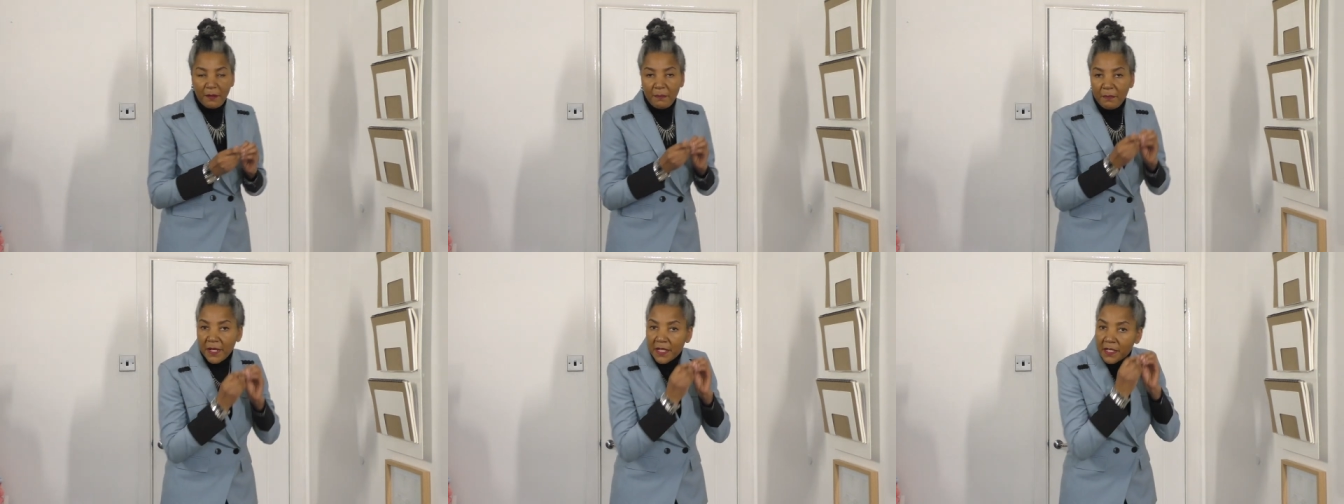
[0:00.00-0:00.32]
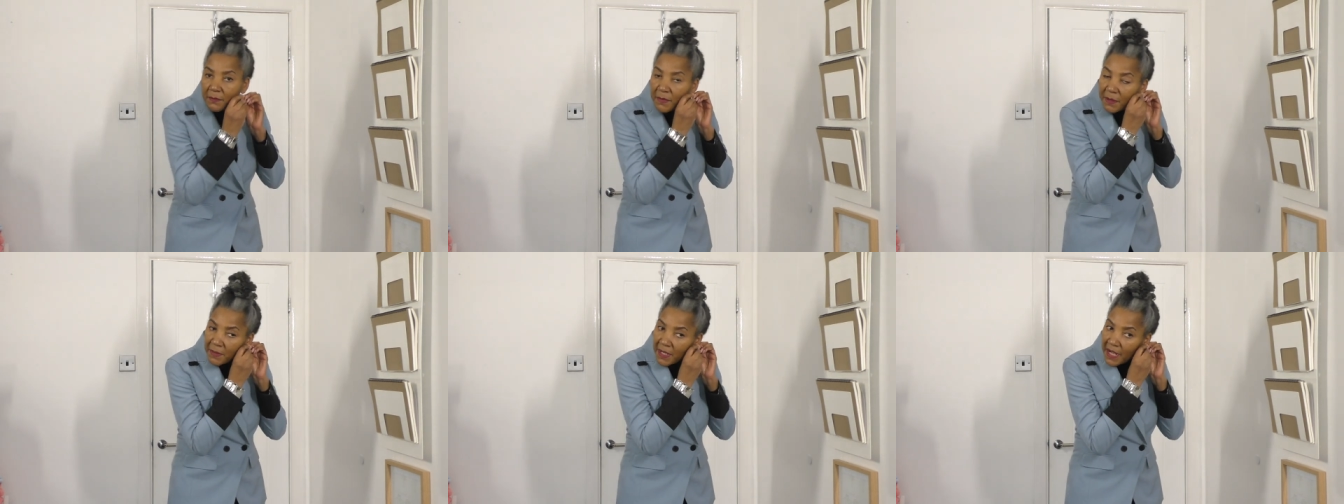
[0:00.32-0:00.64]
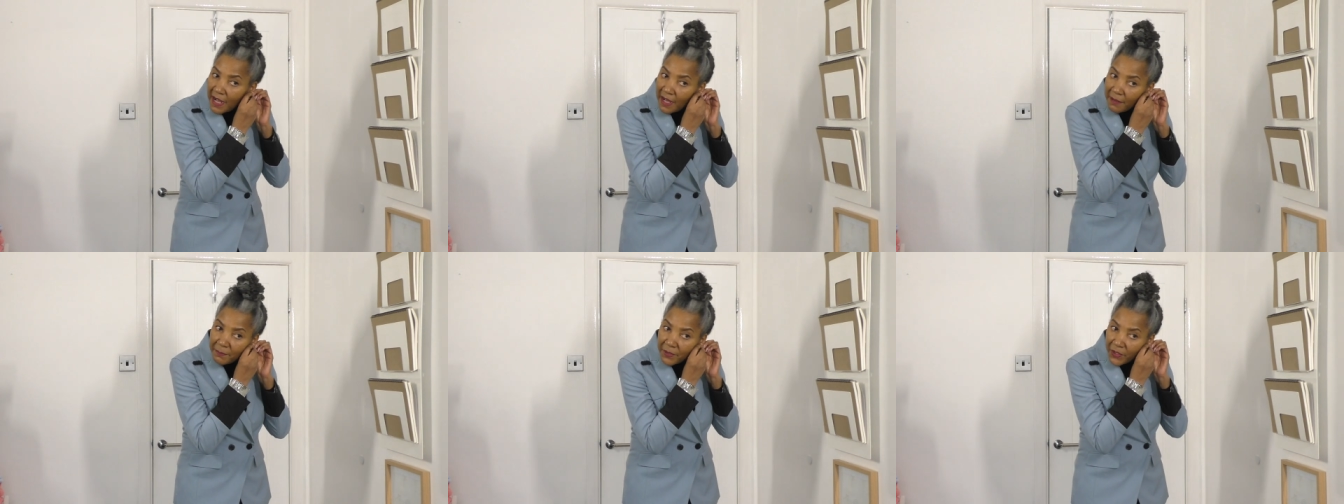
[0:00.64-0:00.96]
Makes me
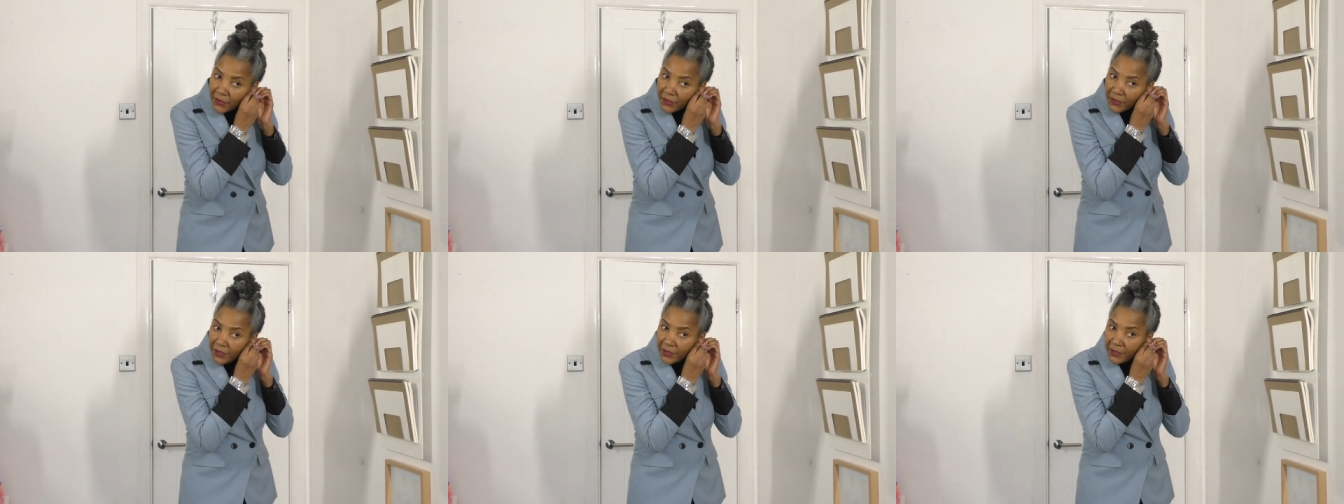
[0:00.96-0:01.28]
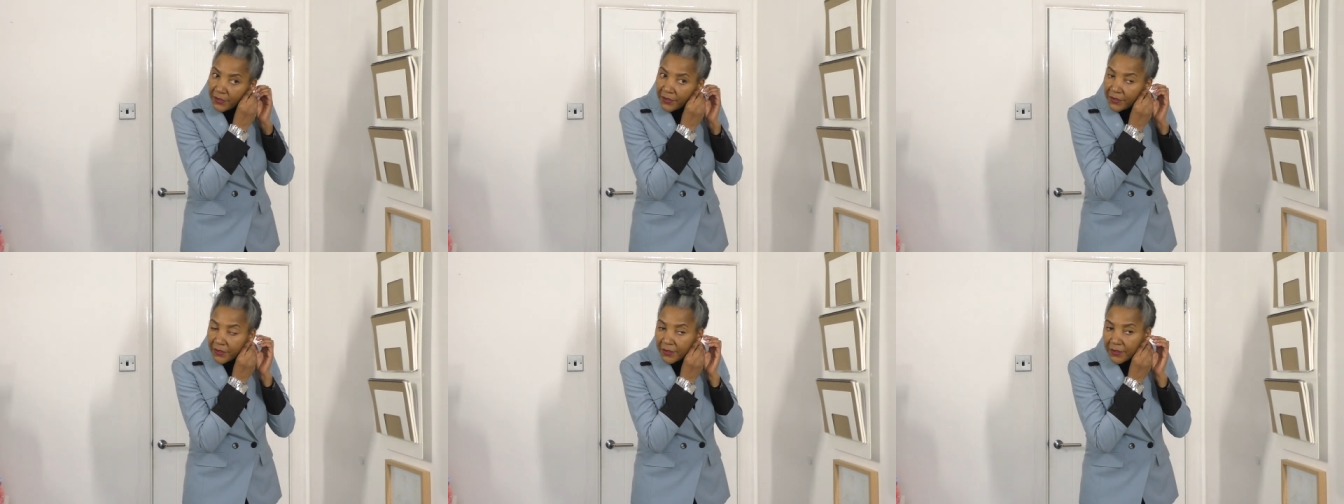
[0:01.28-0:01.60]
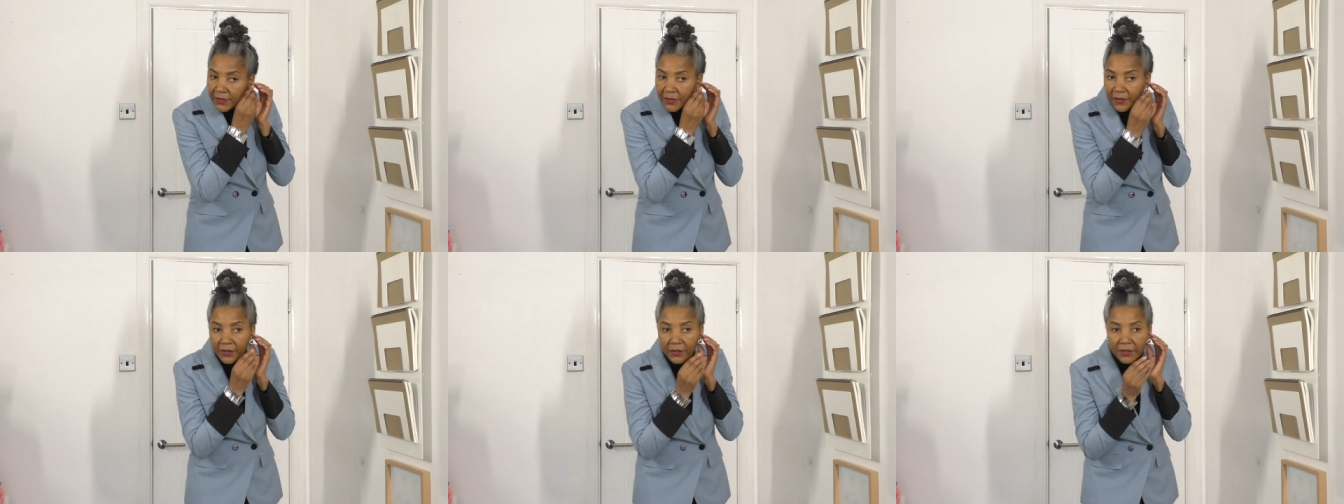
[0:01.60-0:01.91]
happier
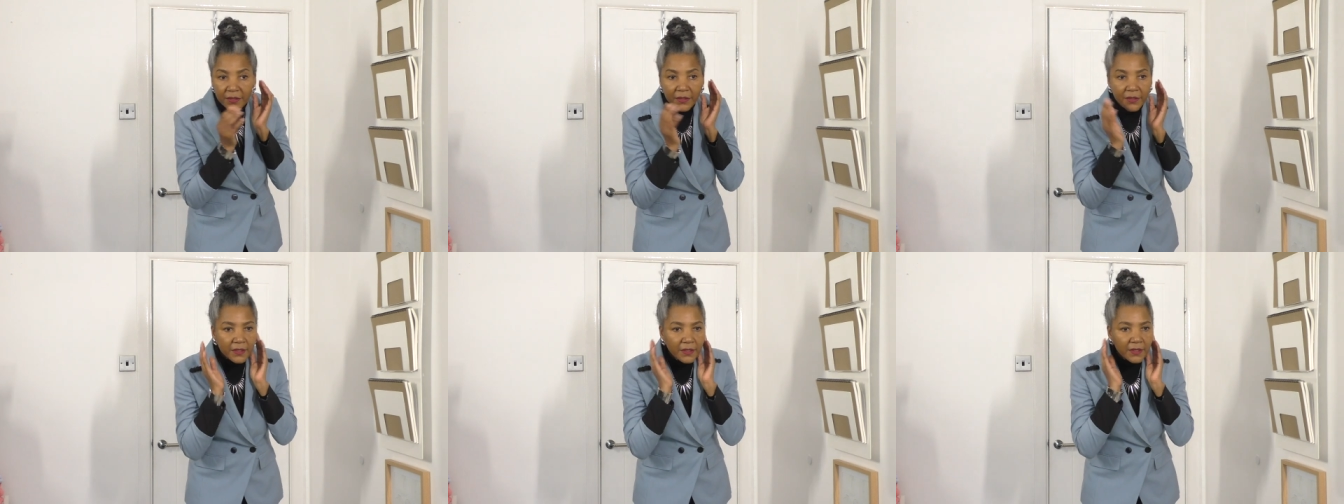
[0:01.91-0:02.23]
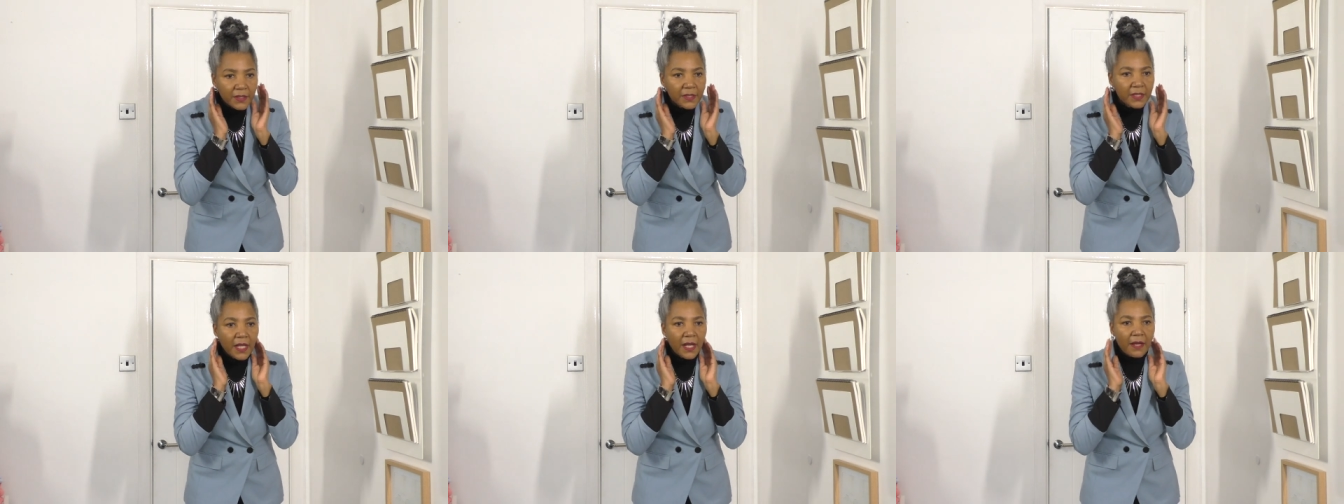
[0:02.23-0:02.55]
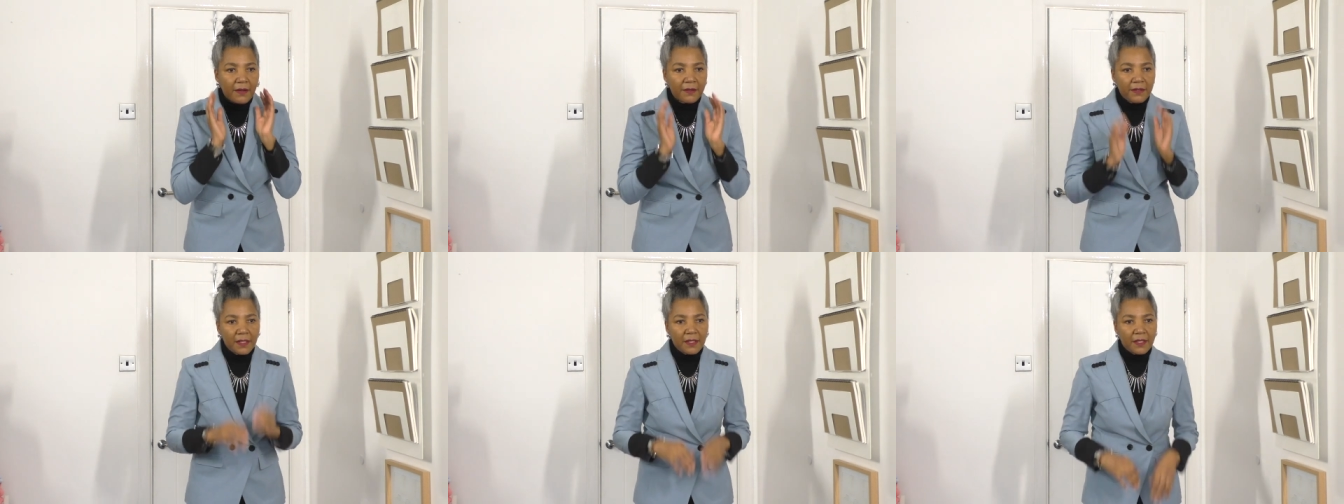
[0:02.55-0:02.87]
yeah,
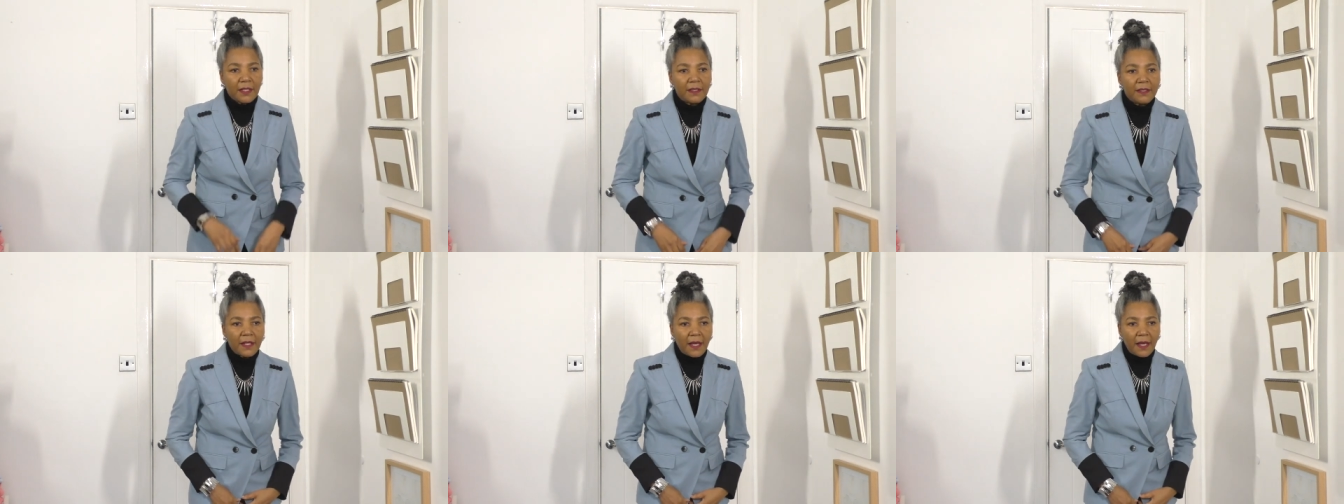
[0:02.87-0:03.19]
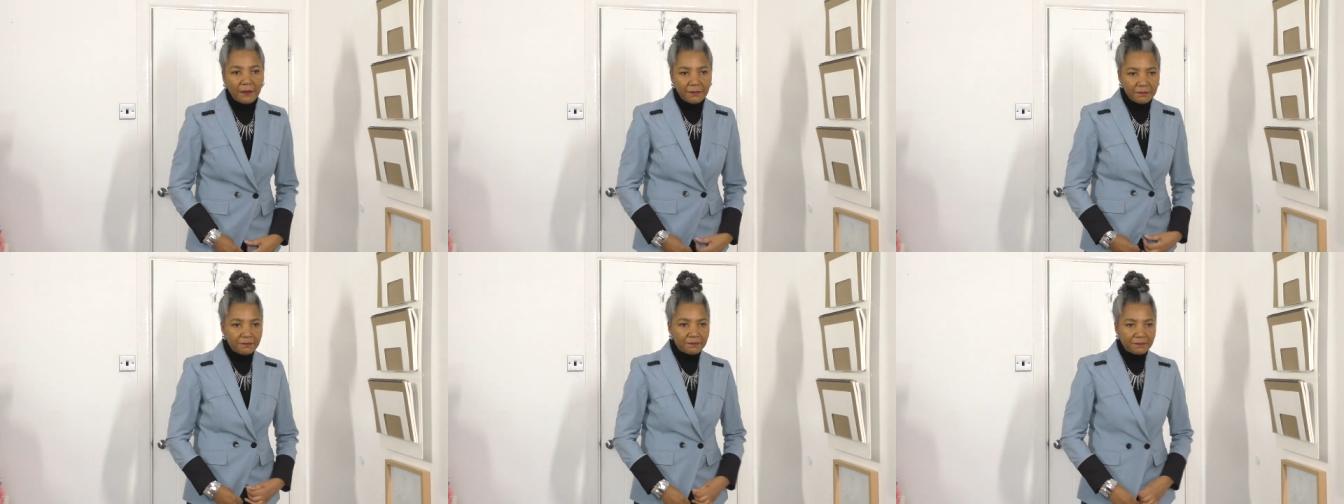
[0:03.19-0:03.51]
I think, yeah.